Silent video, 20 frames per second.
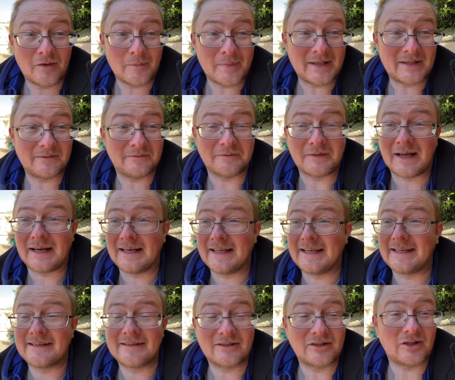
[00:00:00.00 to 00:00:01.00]
Forbidden
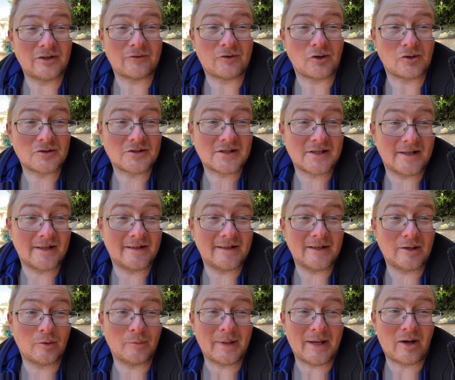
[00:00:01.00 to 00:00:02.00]
Valley, and you've got uh, a
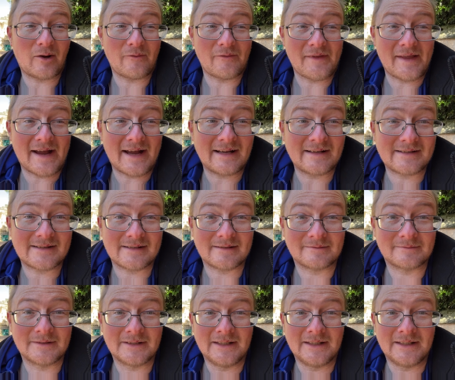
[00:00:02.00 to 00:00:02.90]
little bit on that.